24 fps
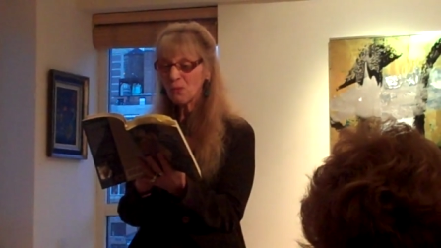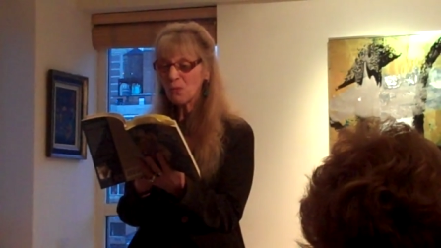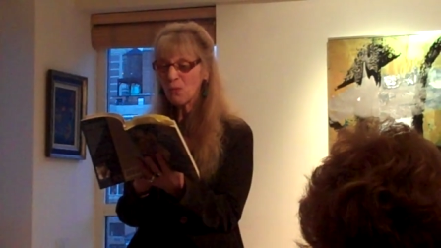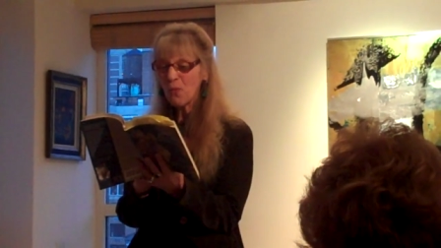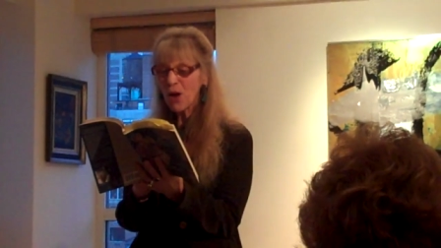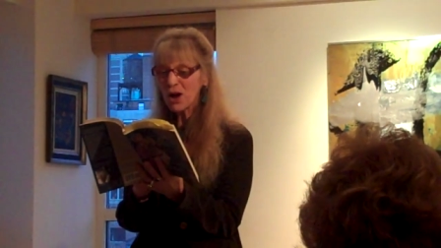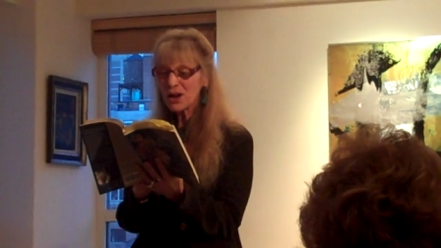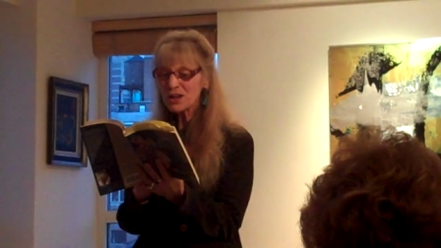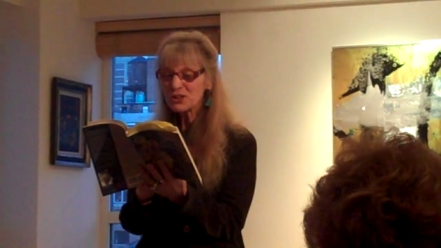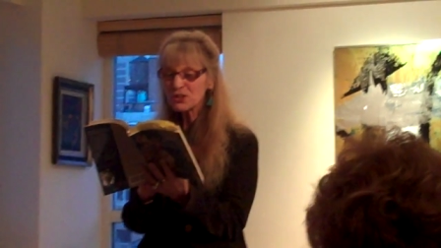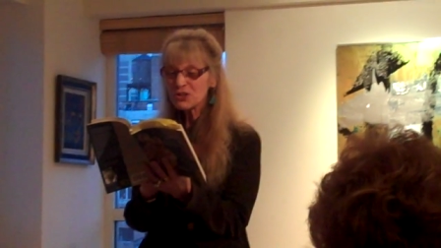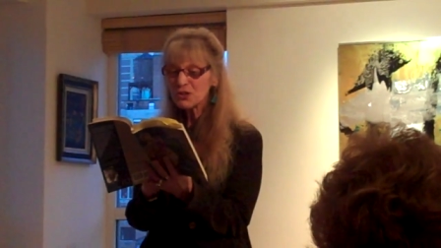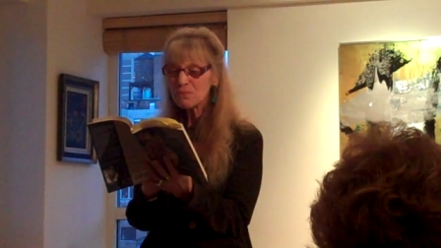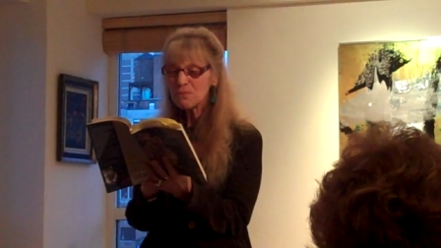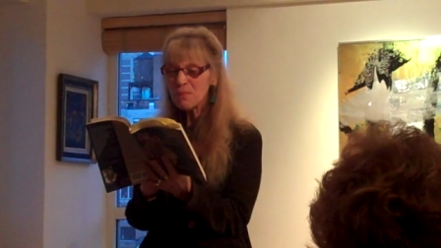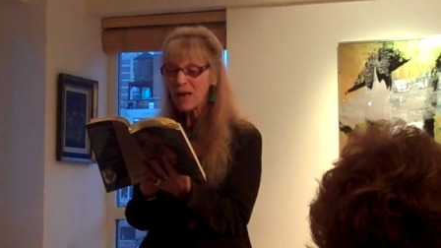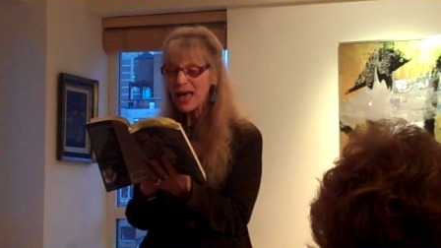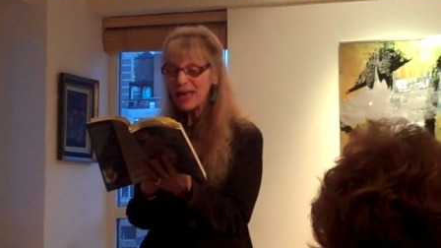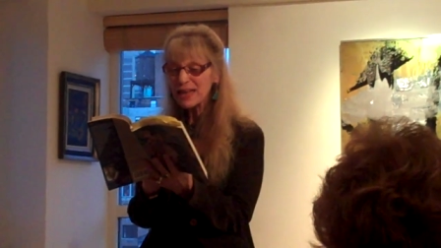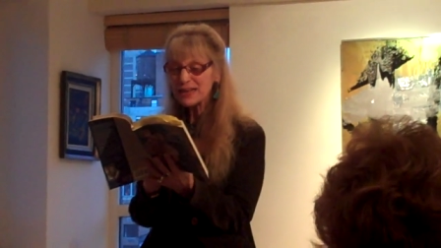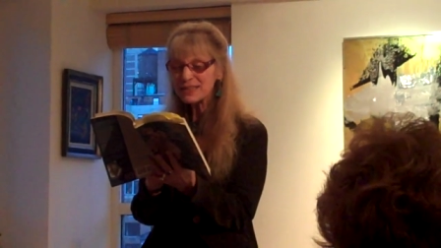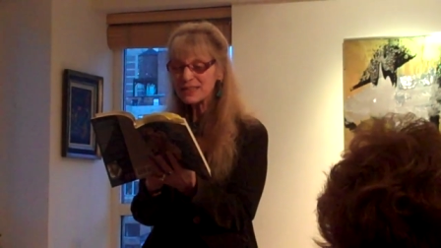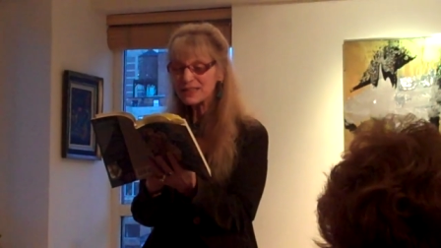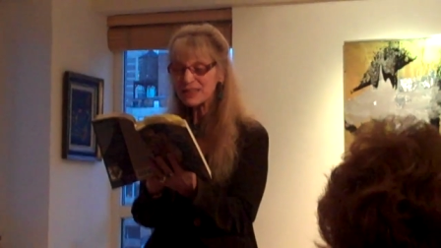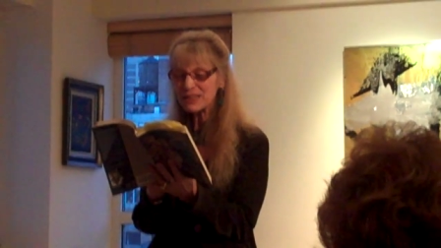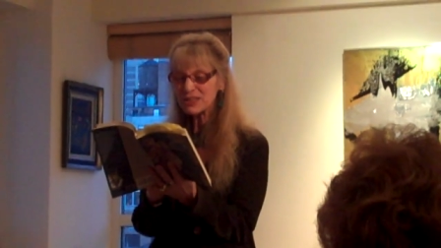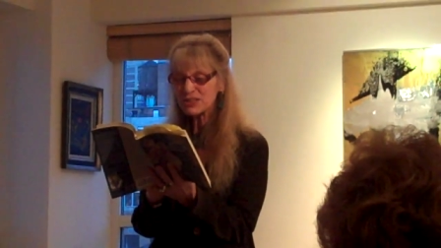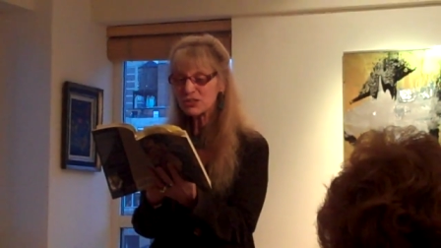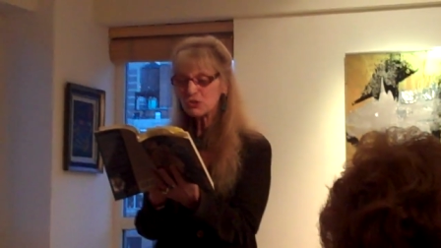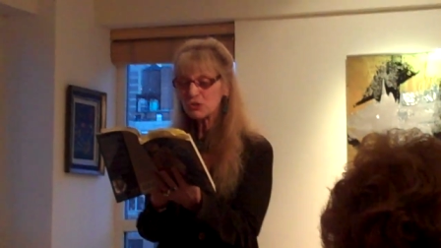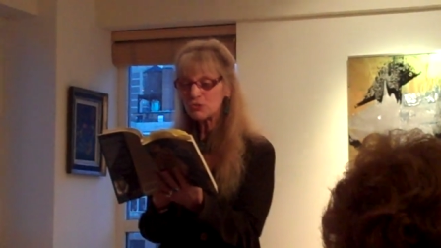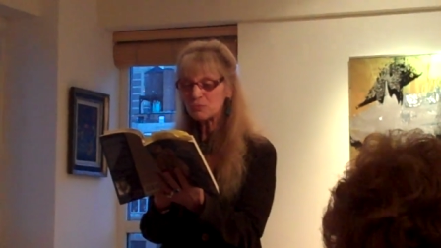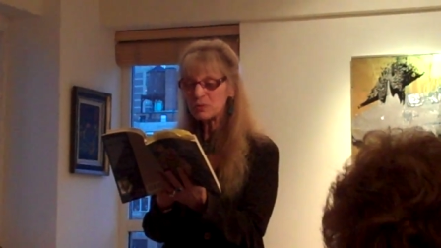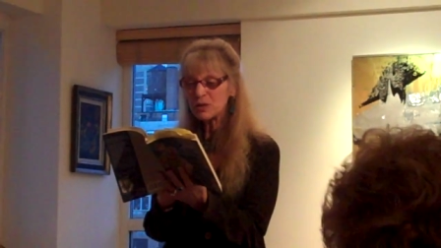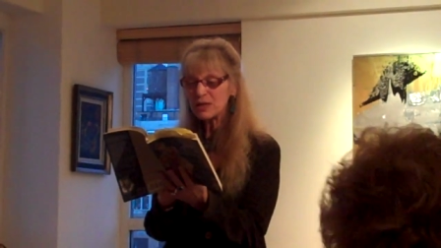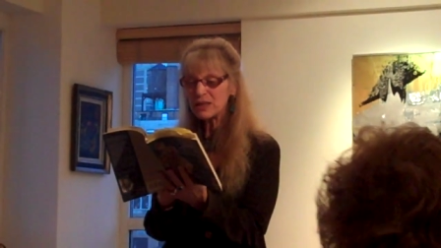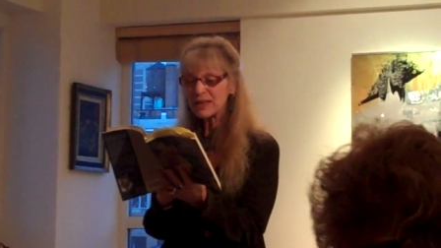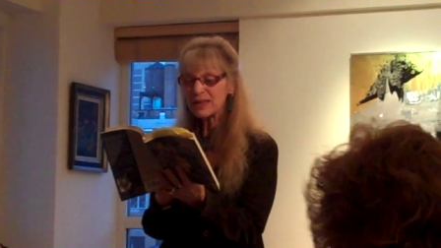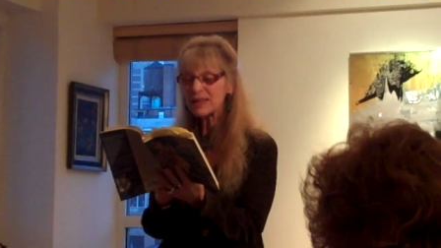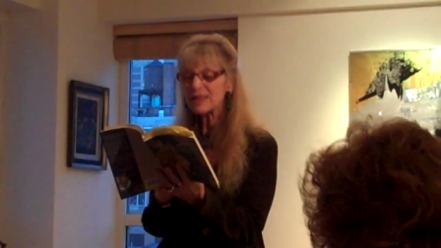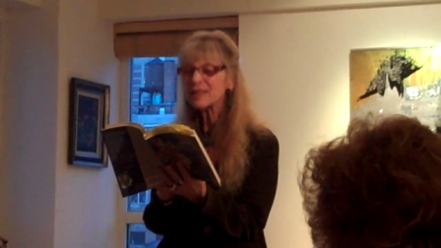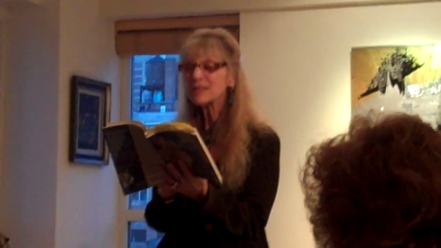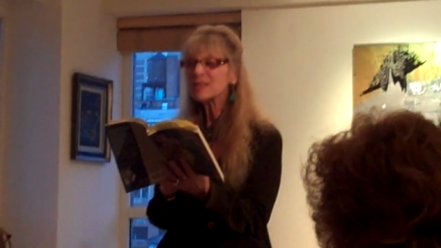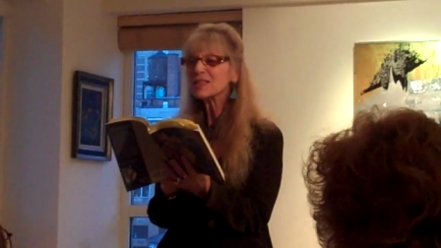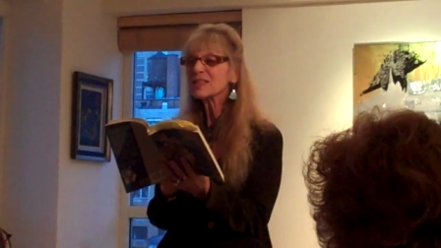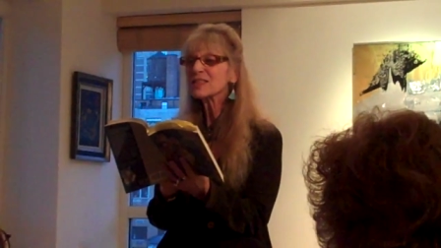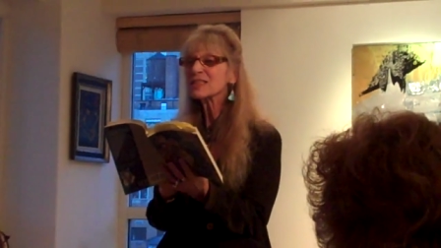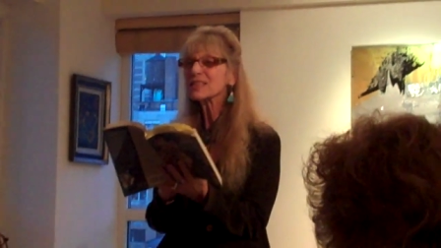one demanding to be
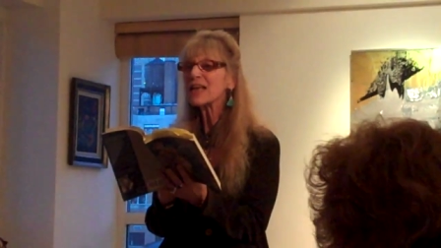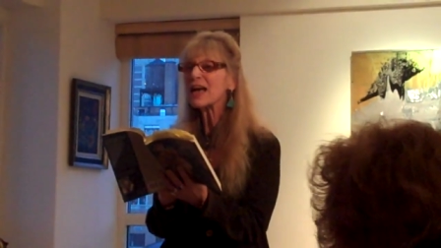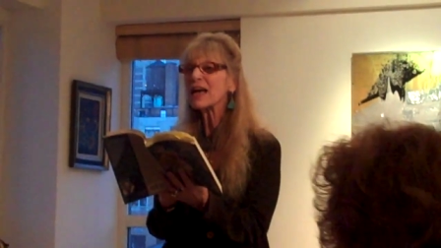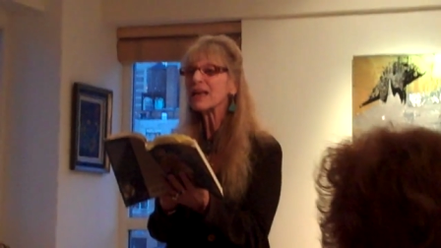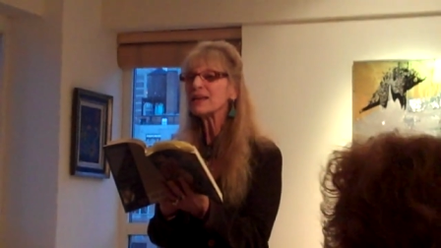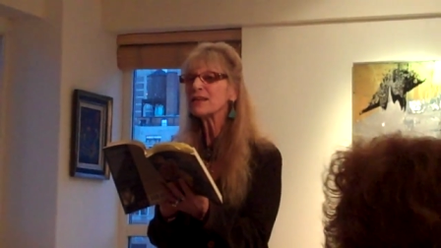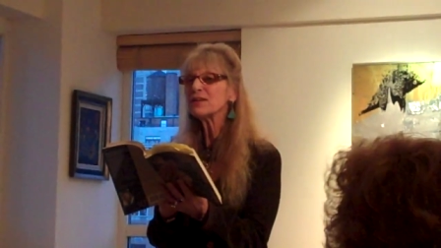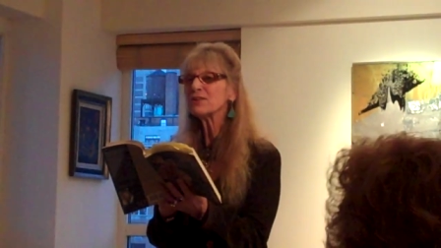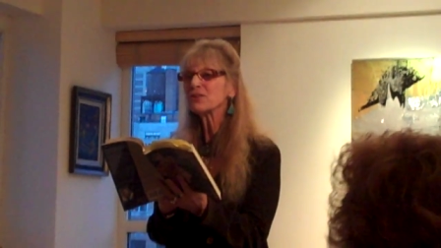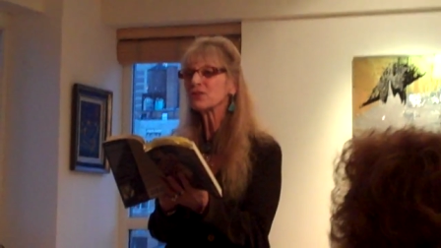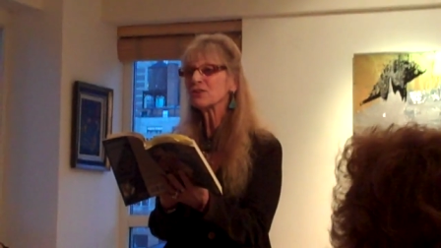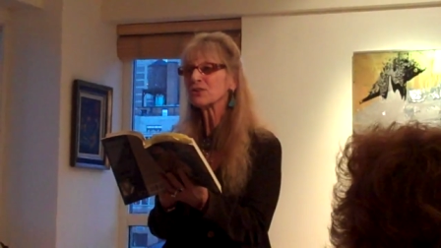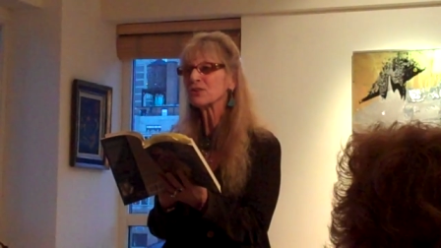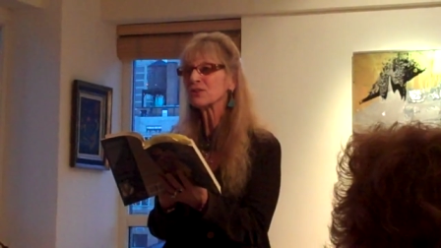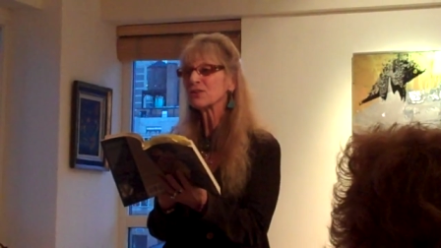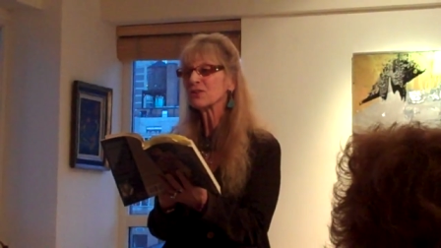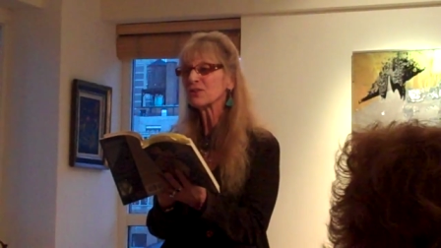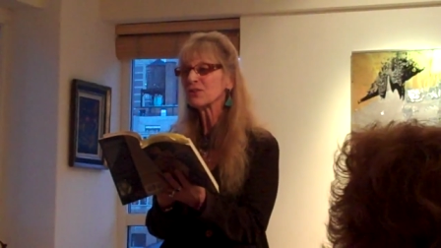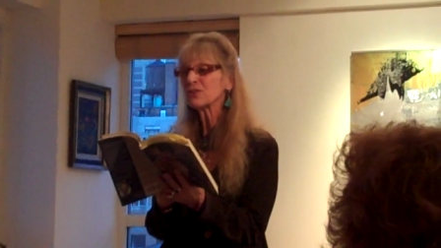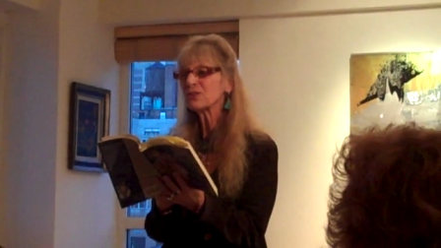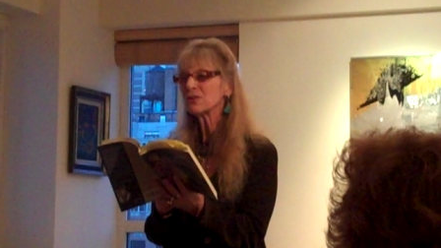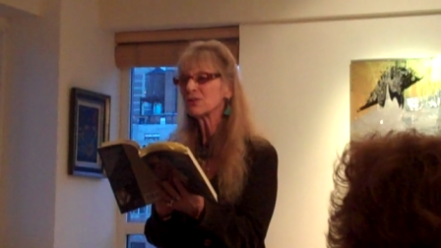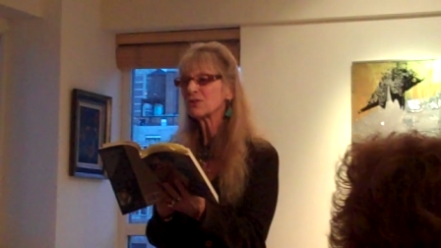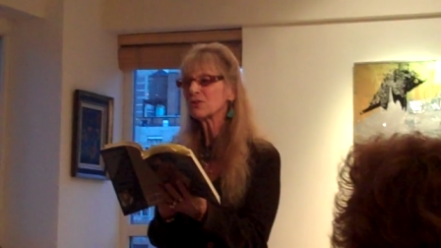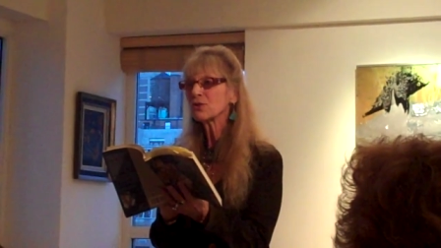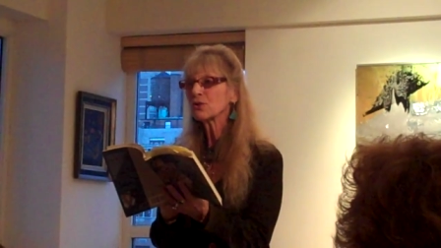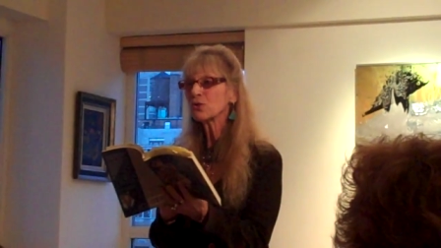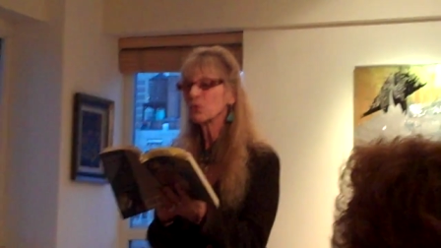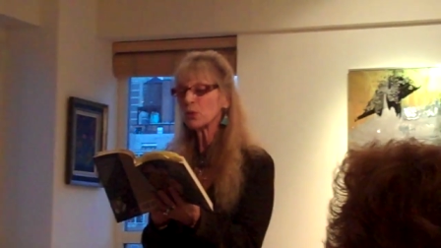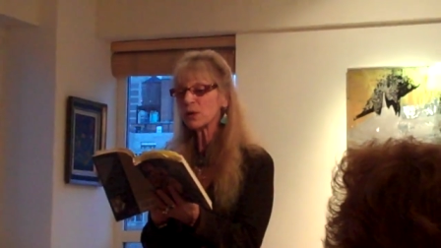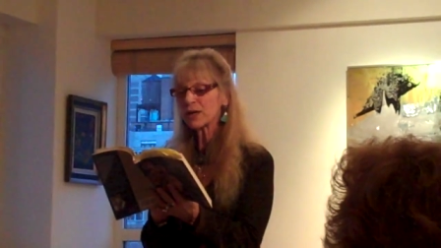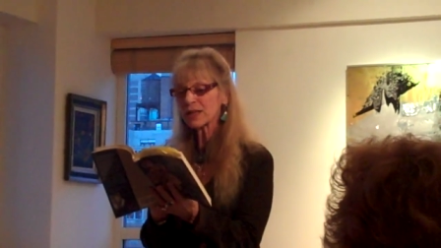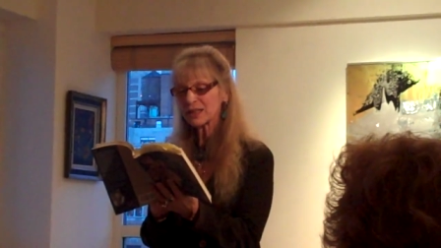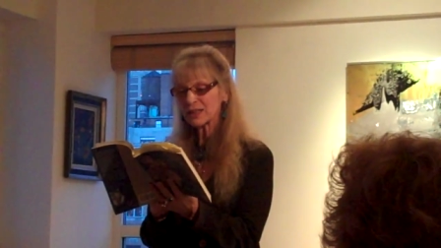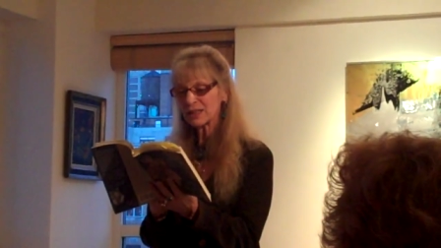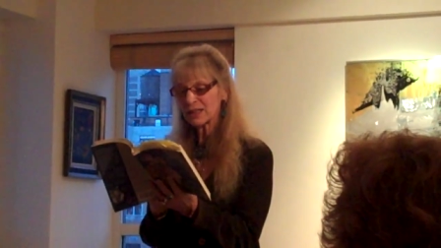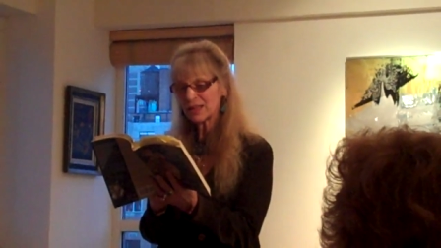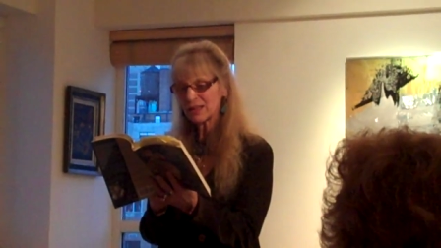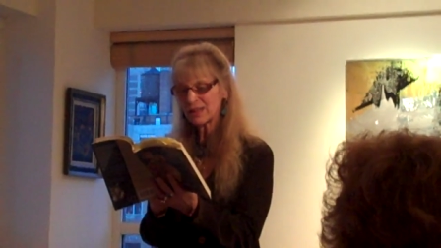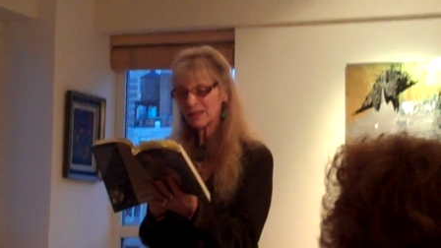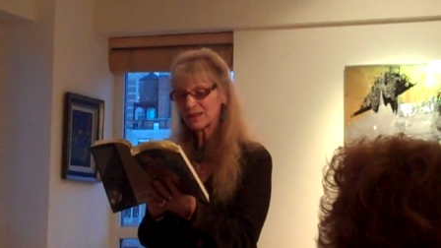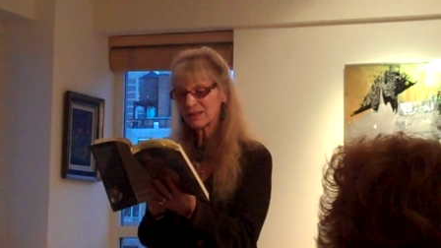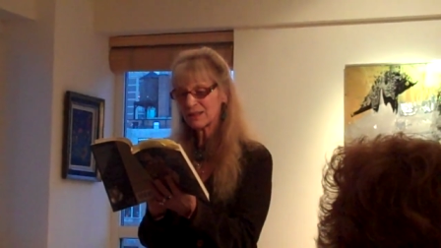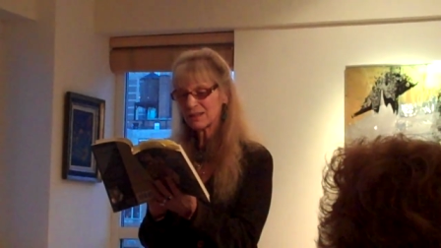inside her quickly.